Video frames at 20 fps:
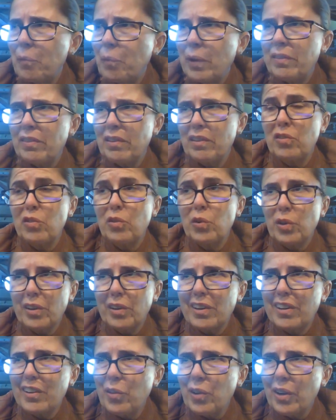with a
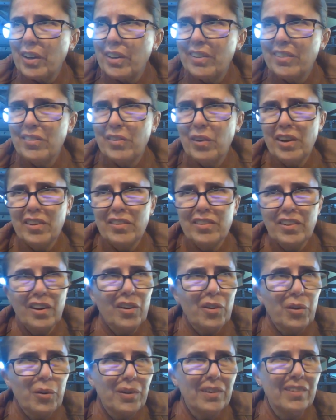CERT
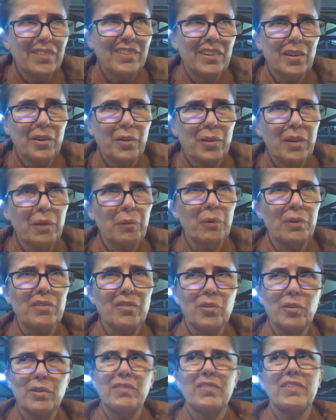organization who is, they were
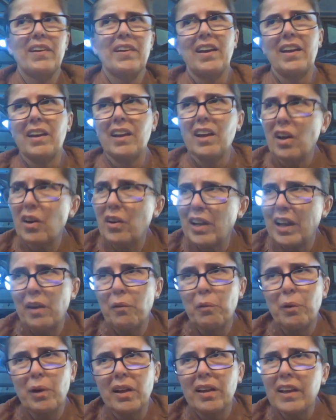sort of saying,
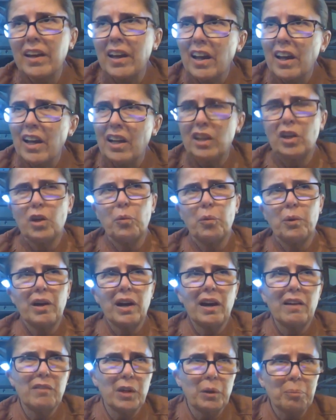okay, well, we're
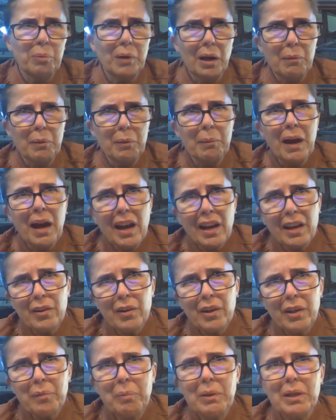having a problem
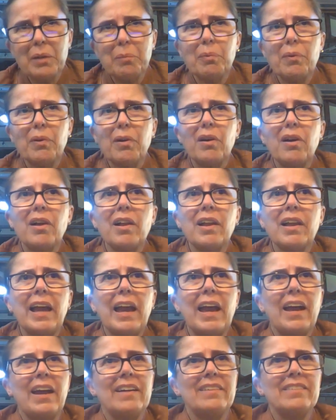hiring people,
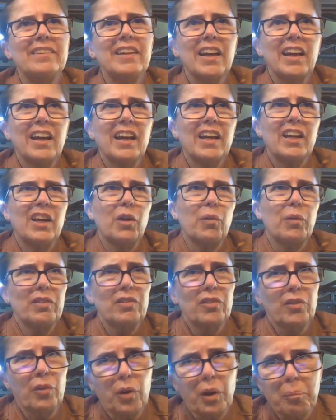and,
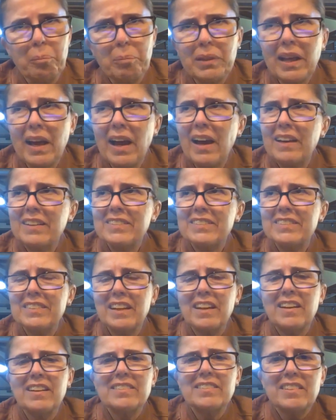it's so complex.
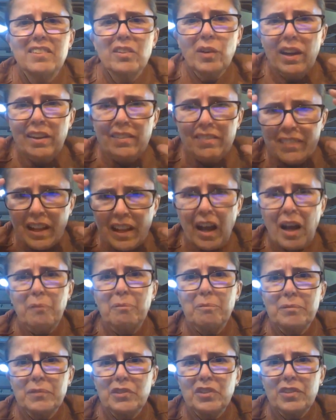And I said, okay,
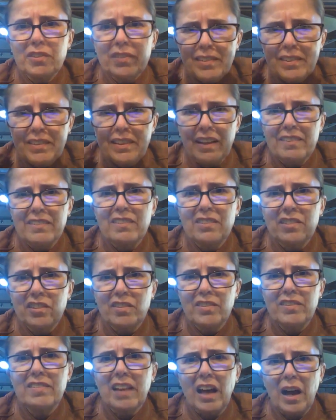stop. Let's
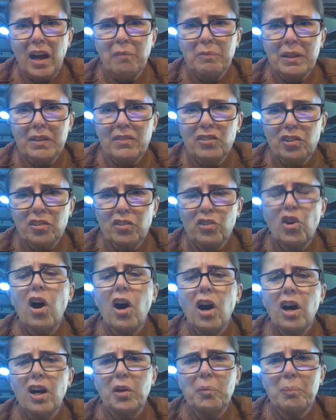just stop. Let's just
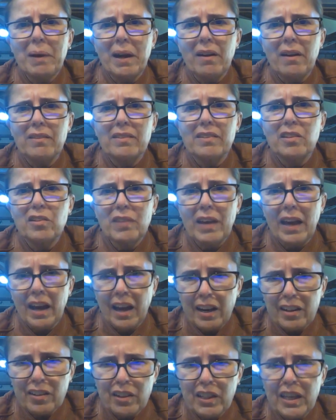talk about
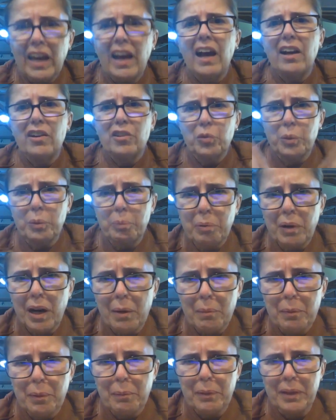the actual
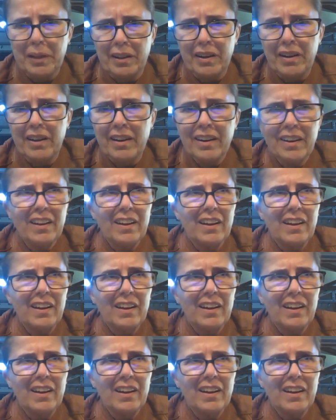problem here.